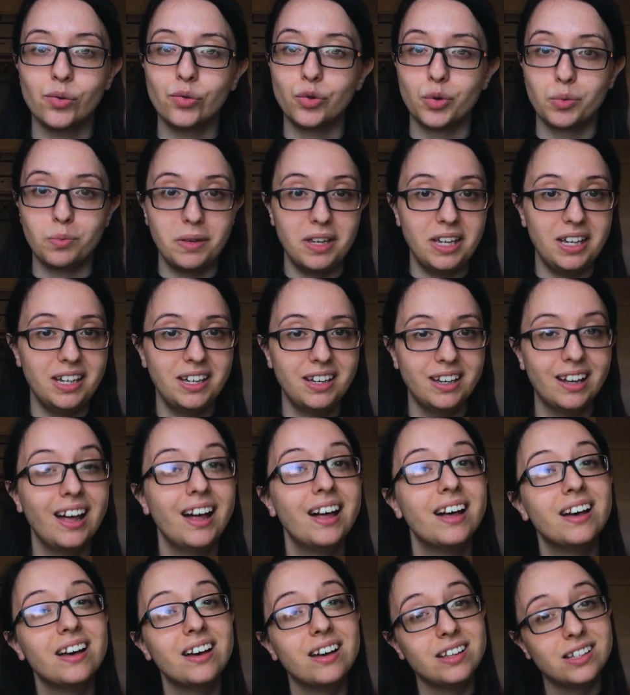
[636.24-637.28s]
for me,
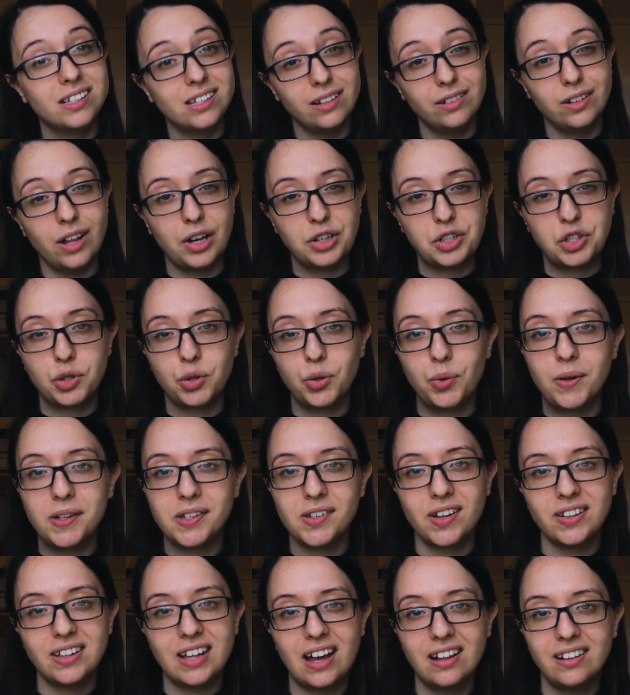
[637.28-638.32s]
cilantro is
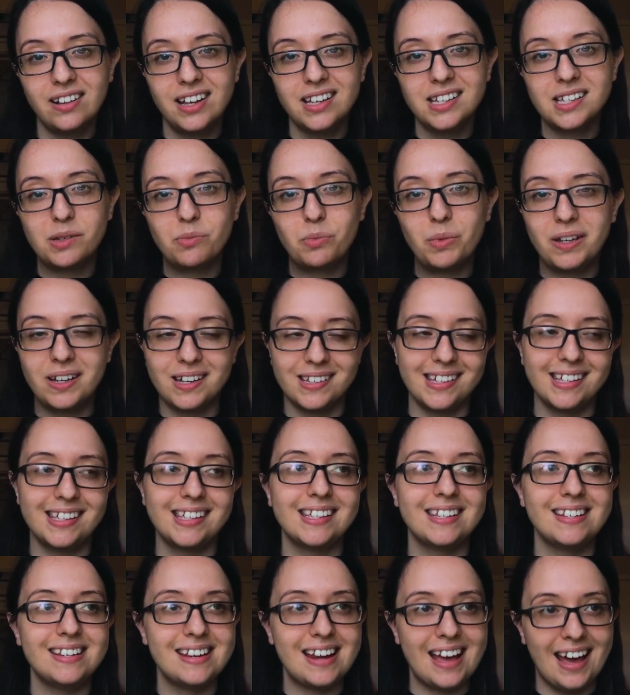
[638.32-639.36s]
on that list because
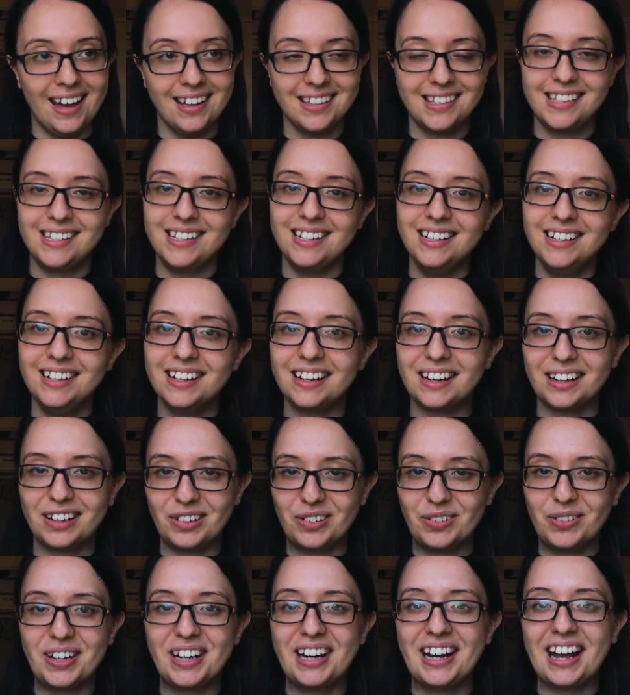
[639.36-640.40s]
it's nasty and I don't
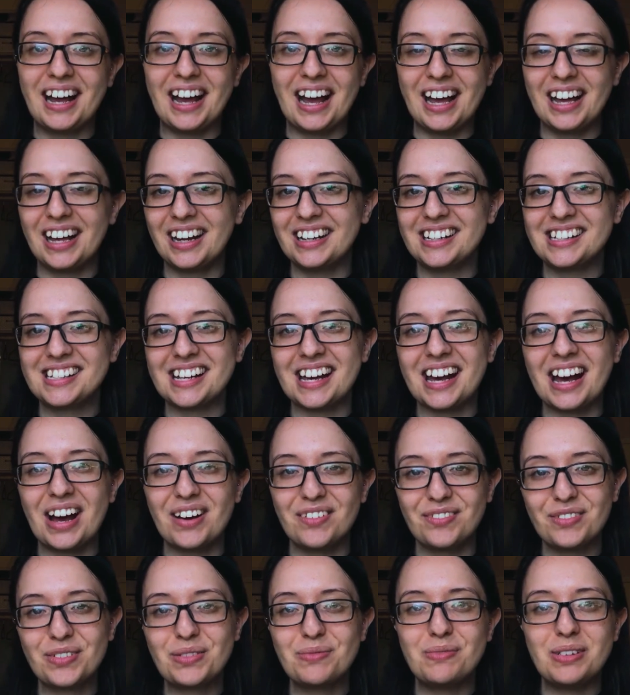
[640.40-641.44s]
want it to
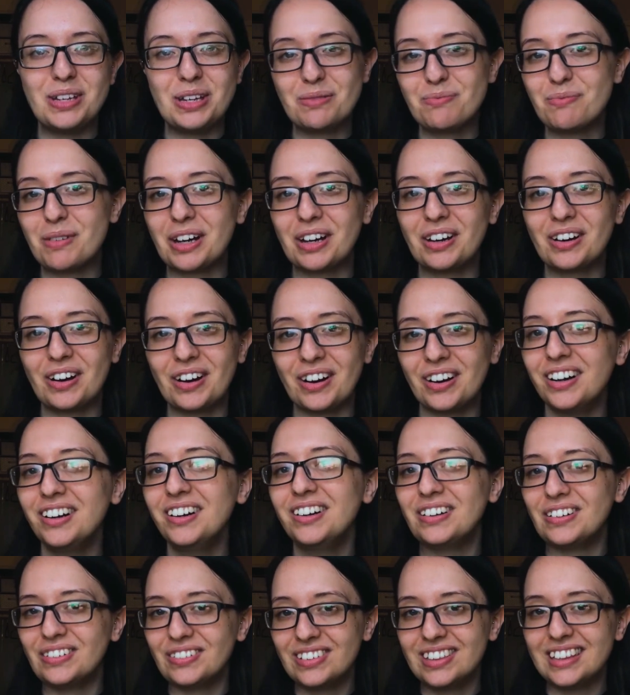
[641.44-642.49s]
ever be in my cart.
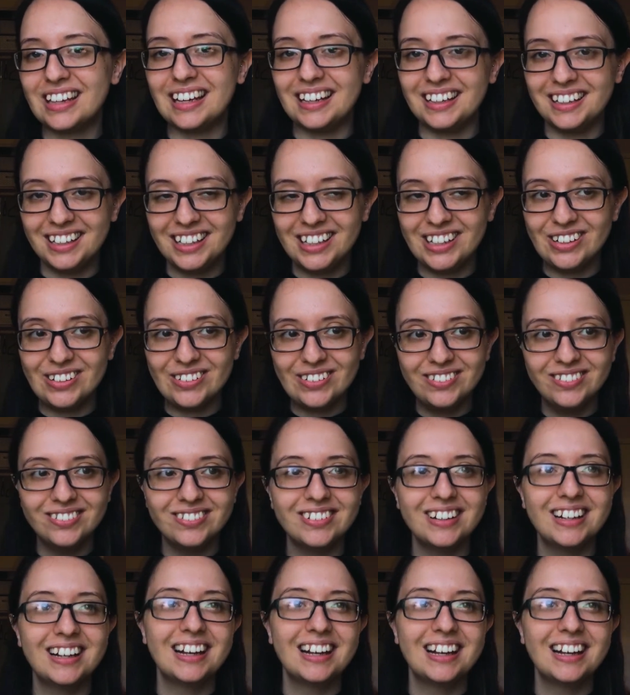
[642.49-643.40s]
No, thank you.